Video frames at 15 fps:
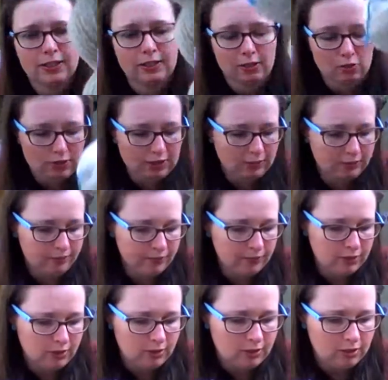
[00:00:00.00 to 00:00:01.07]
as well,
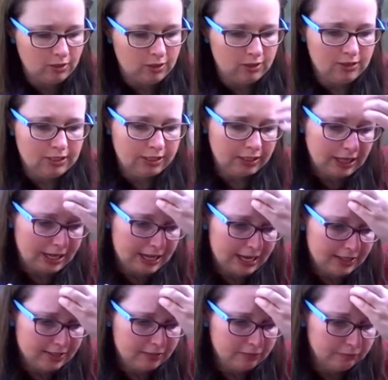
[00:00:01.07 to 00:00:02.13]
darker
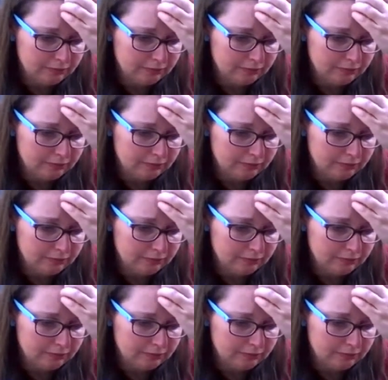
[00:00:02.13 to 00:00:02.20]
hairs.